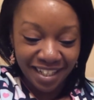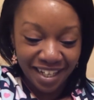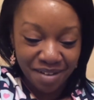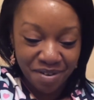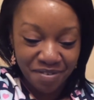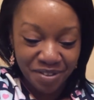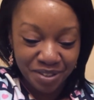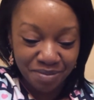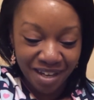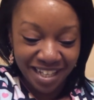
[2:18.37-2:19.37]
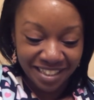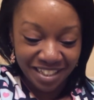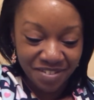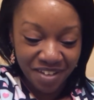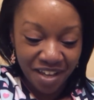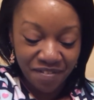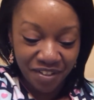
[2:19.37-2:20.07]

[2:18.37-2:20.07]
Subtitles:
I got my first positive ever,